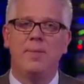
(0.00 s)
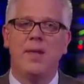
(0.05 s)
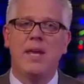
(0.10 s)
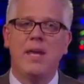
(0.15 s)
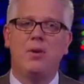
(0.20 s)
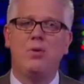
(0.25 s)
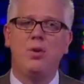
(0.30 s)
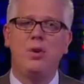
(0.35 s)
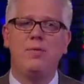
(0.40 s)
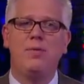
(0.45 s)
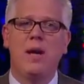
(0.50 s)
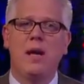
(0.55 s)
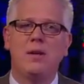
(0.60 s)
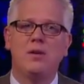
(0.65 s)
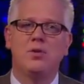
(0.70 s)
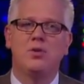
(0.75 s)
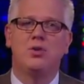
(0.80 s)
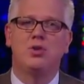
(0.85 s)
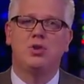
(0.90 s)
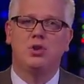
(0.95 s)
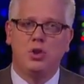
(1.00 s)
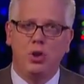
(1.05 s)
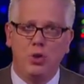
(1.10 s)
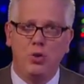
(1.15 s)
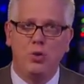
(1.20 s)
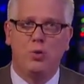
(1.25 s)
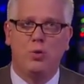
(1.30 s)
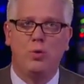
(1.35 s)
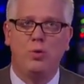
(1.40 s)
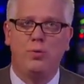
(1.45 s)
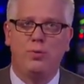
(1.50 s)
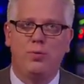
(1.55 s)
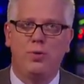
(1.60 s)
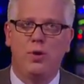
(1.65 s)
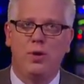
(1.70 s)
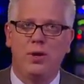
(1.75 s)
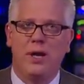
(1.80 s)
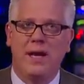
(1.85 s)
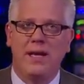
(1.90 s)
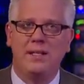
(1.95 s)
He could have gotten 2
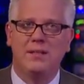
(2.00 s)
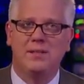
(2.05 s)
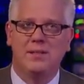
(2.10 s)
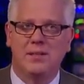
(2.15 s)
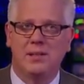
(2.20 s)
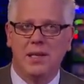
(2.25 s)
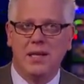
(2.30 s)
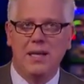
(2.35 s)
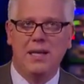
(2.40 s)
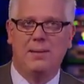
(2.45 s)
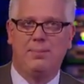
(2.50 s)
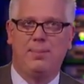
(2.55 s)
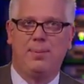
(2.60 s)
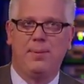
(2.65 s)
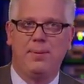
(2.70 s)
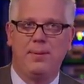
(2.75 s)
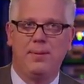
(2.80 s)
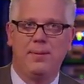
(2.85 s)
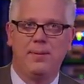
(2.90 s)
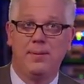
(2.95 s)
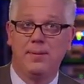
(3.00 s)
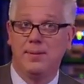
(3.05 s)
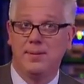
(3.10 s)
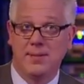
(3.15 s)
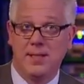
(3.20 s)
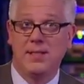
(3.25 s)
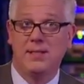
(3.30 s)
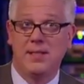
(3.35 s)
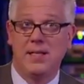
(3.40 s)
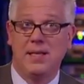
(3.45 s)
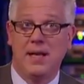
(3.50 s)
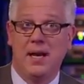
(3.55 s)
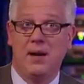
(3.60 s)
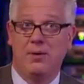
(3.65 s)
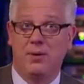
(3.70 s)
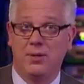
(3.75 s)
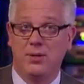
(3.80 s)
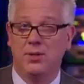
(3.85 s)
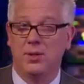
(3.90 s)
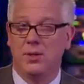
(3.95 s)
full nights sleep. 16
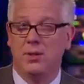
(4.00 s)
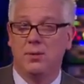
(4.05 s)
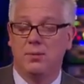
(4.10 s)
hours.